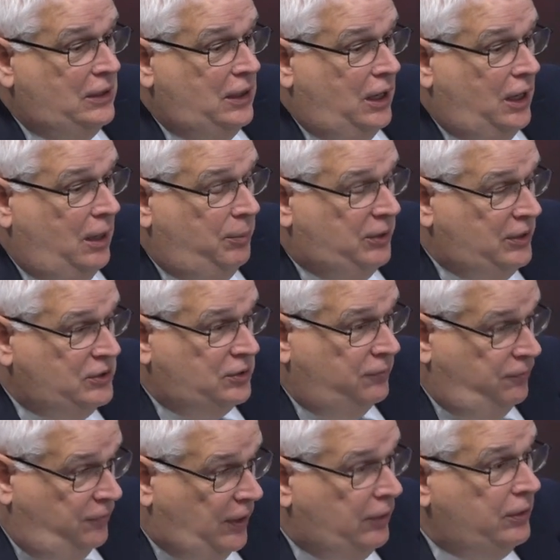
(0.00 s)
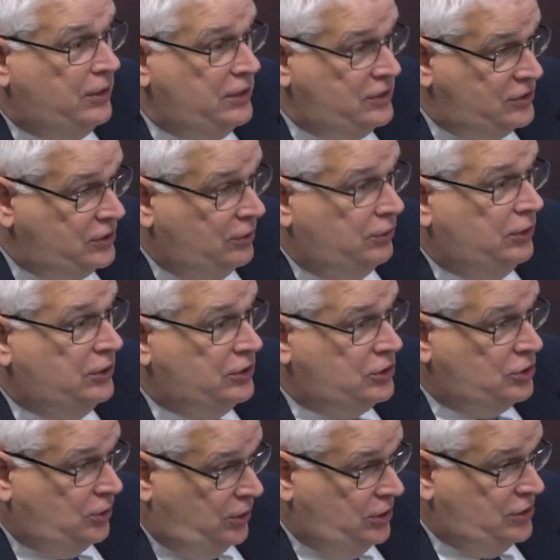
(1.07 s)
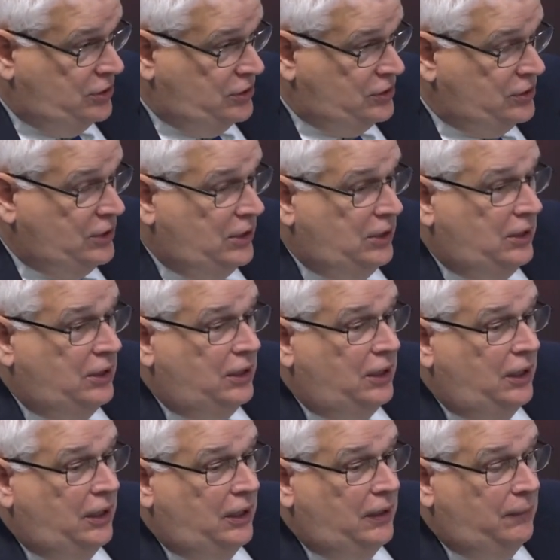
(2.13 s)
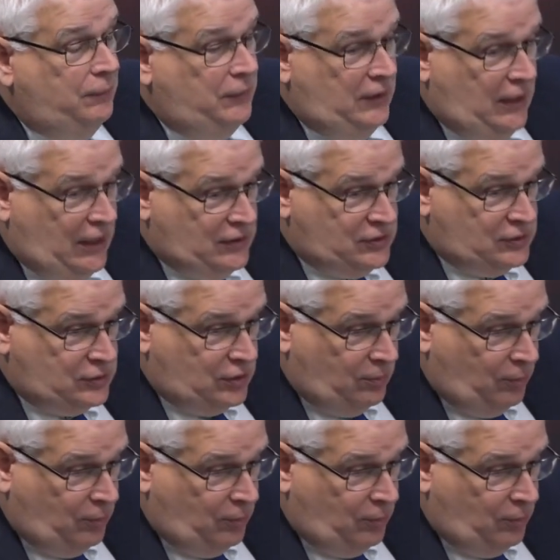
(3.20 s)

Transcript: Uh, but these are very serious charges. Um, yes, the